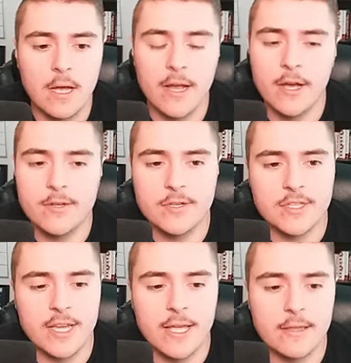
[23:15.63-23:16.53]
I
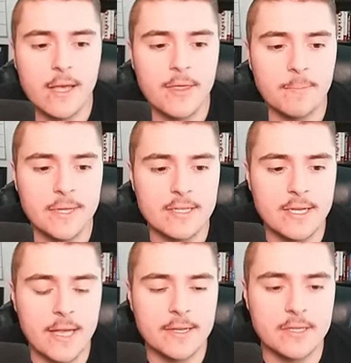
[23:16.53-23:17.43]
understand the Big
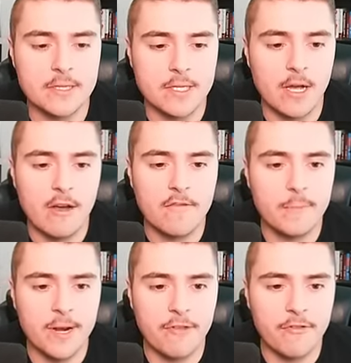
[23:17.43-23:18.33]
Ten is tough,
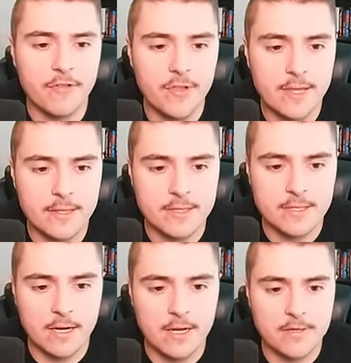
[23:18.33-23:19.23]
but I feel like this
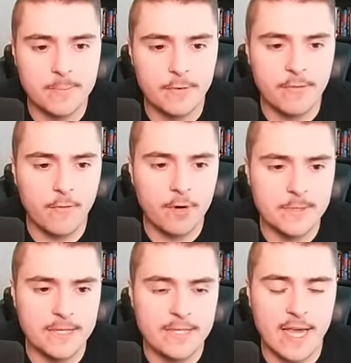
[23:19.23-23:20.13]
is
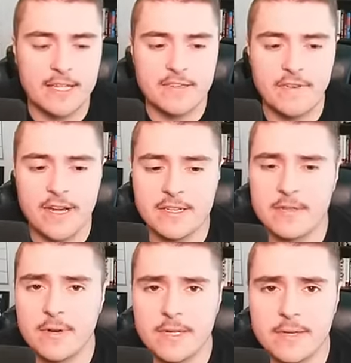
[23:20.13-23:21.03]
underperformance at its finest right